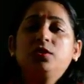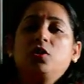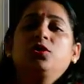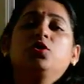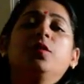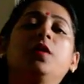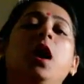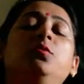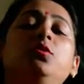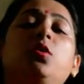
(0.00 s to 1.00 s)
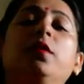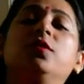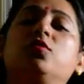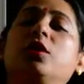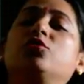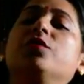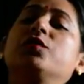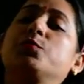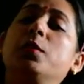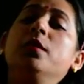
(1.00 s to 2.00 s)
Structure of how to draw the structure of
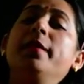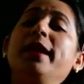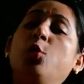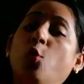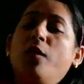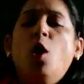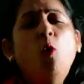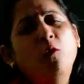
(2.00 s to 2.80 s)
sperm and ova